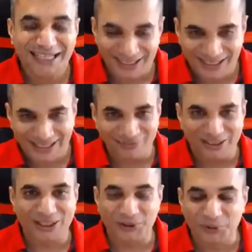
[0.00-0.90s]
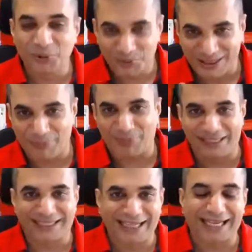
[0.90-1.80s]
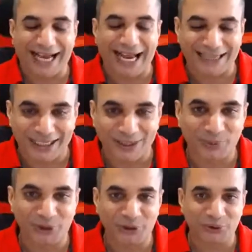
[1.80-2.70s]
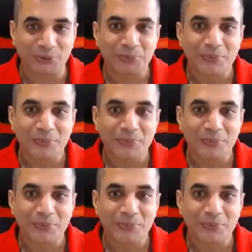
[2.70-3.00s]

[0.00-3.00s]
and we need to separately crack that with you.